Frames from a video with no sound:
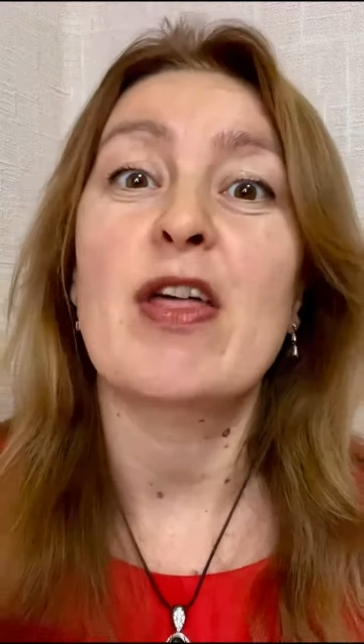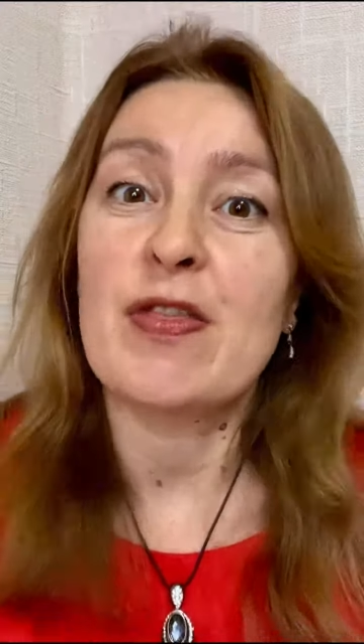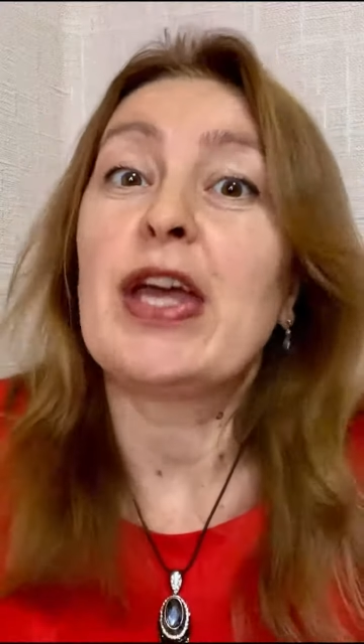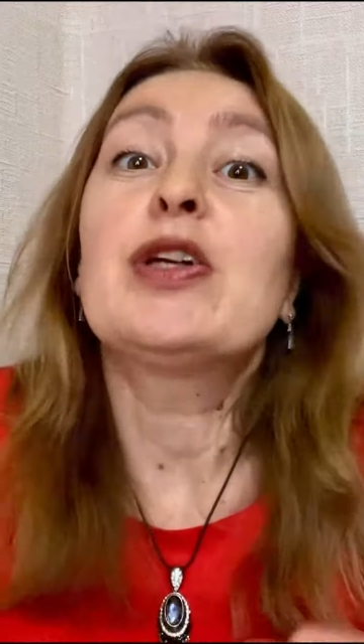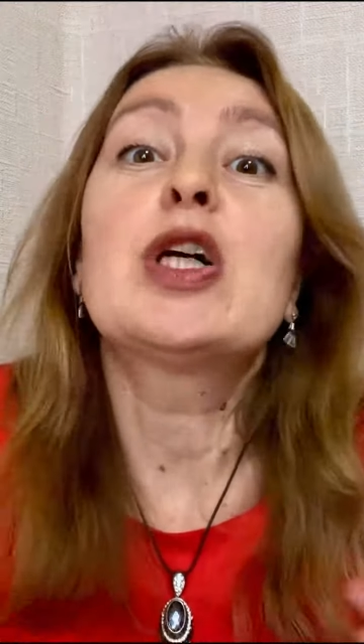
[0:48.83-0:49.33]

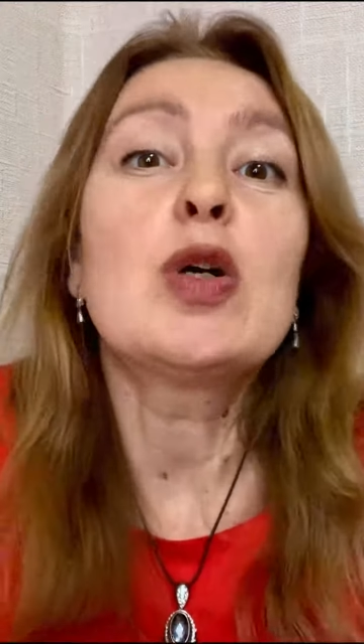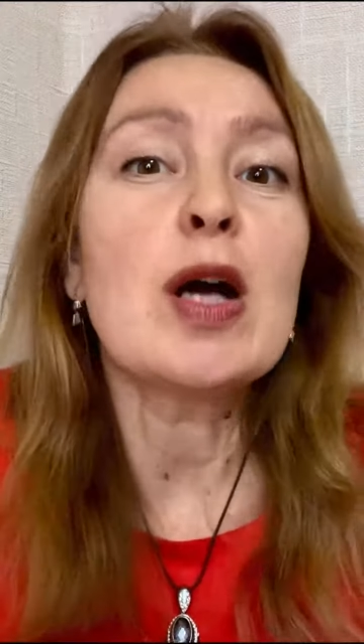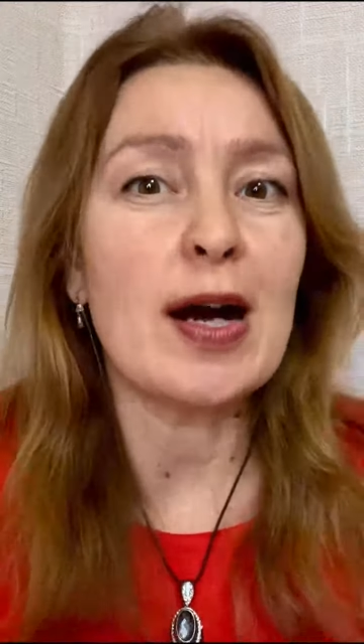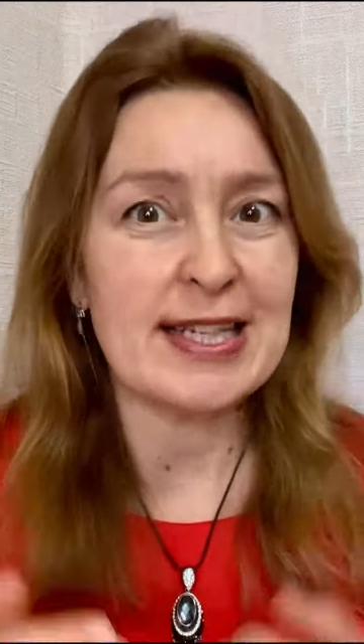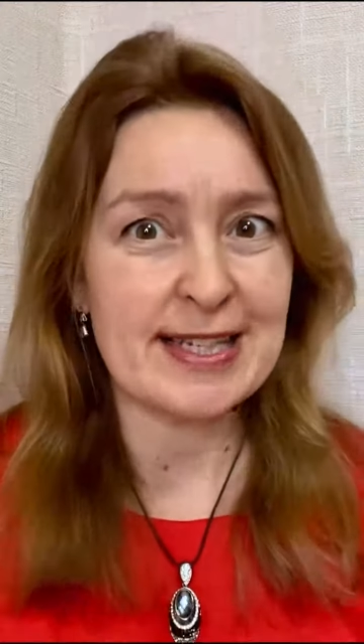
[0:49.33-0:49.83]
There you go,
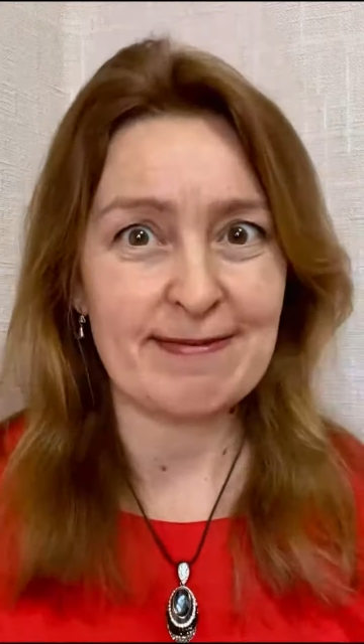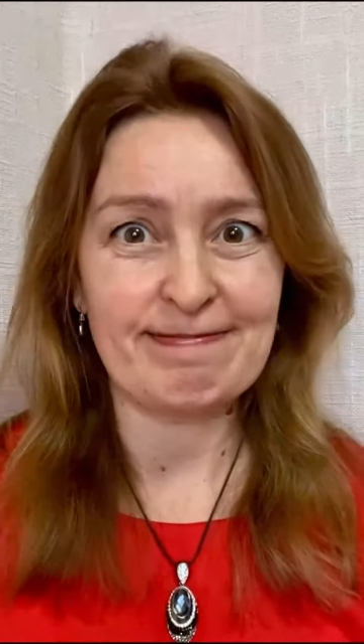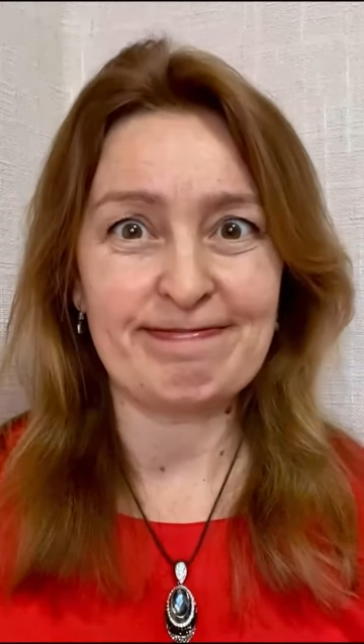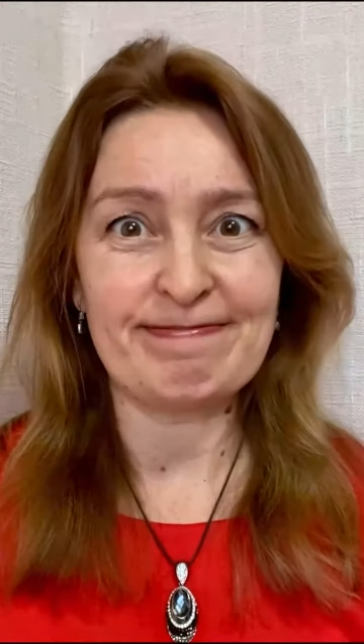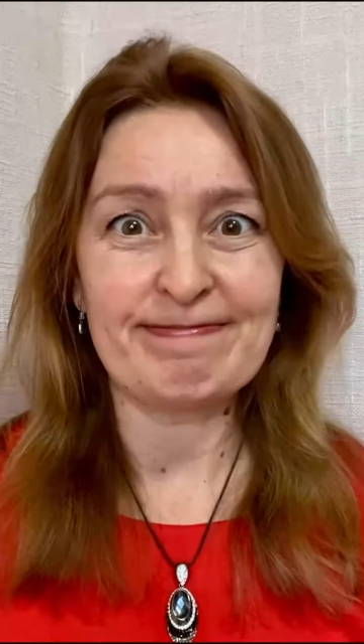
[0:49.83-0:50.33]
guys.
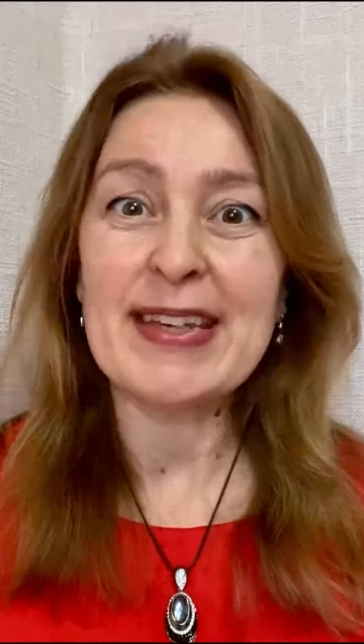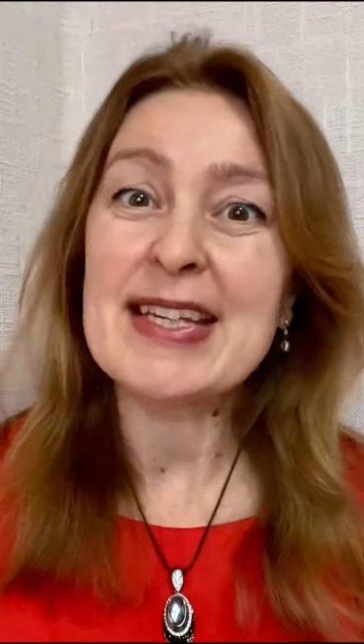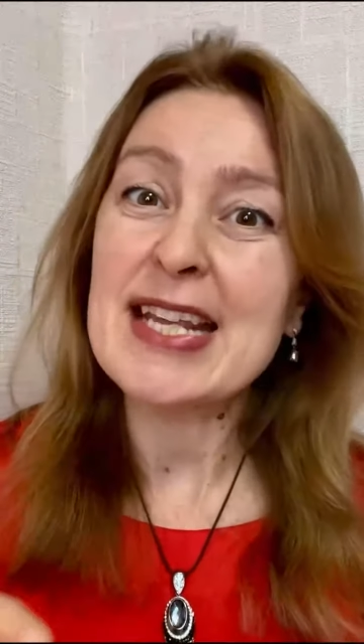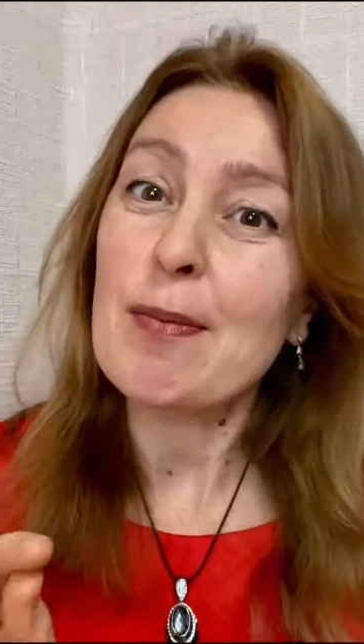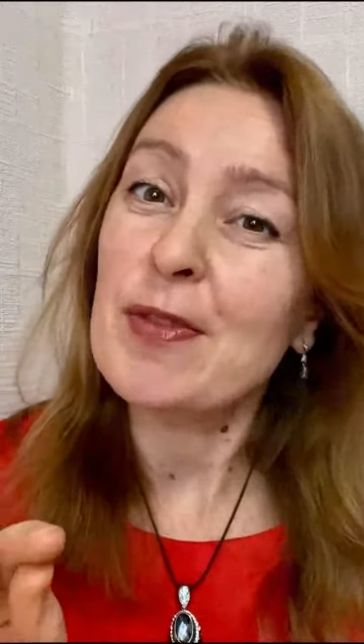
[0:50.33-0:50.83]

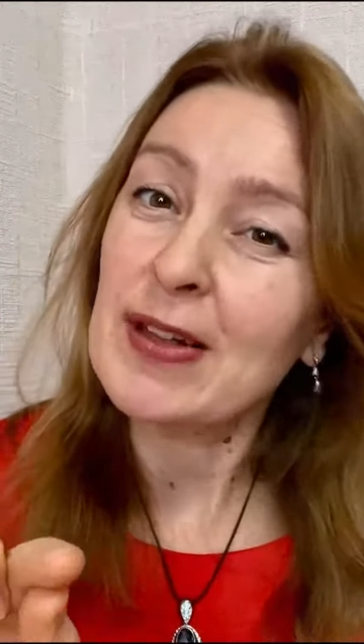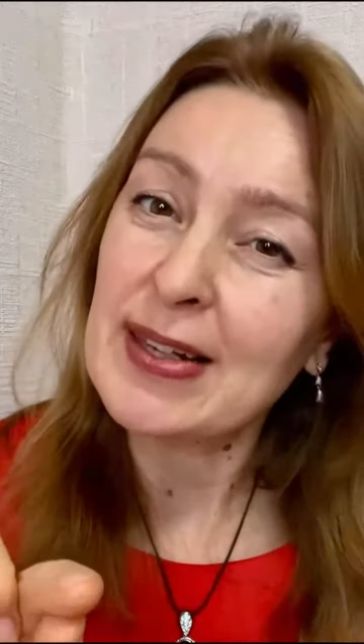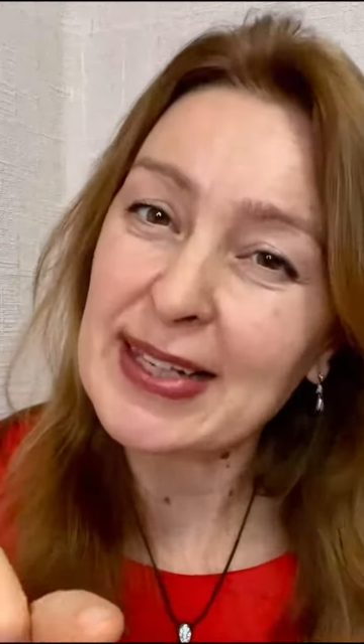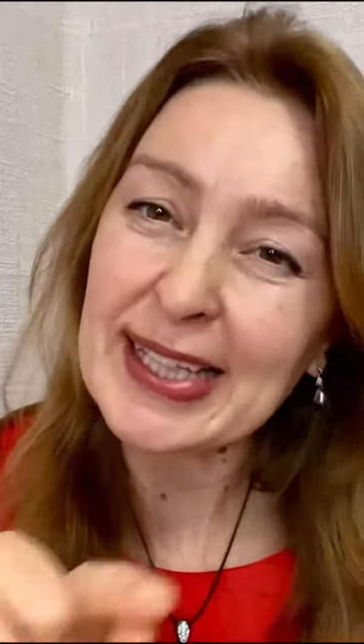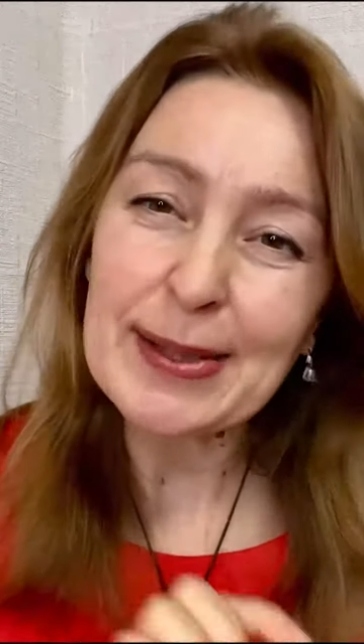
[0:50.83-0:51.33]
Tap the
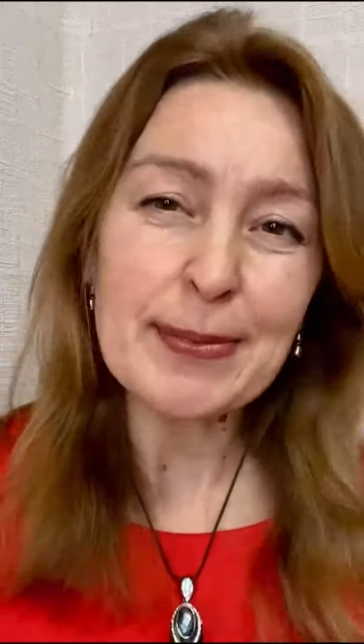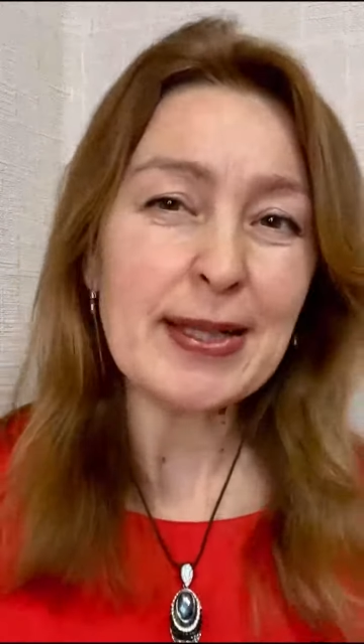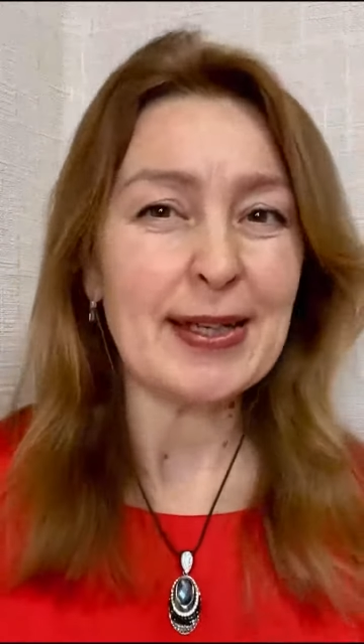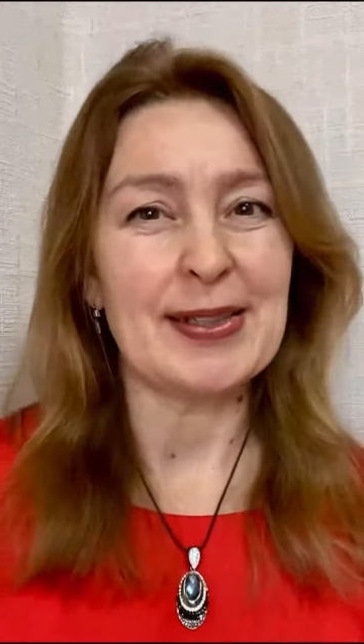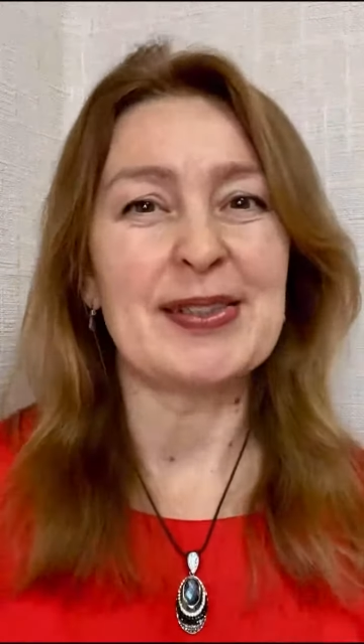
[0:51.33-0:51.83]
link
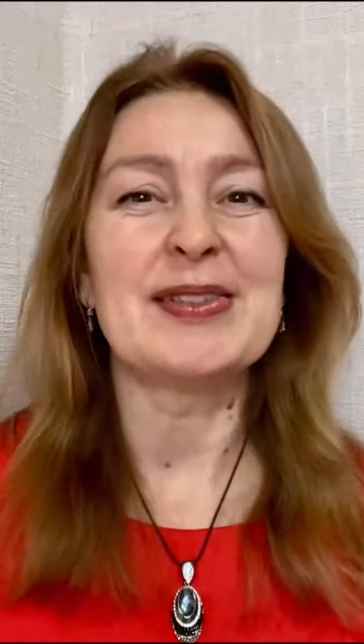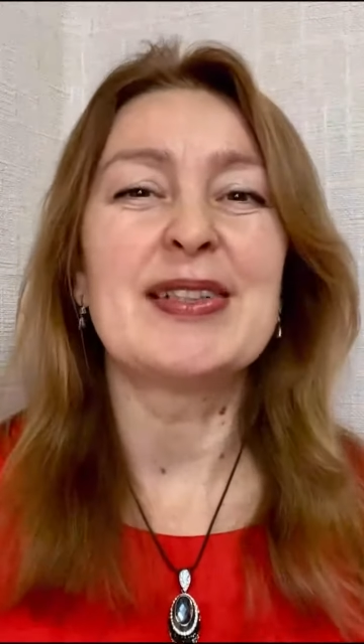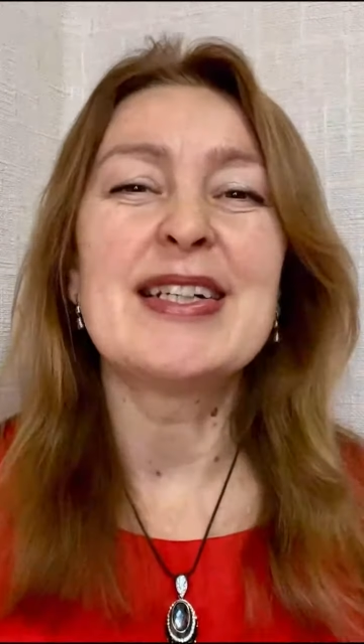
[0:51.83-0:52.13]
below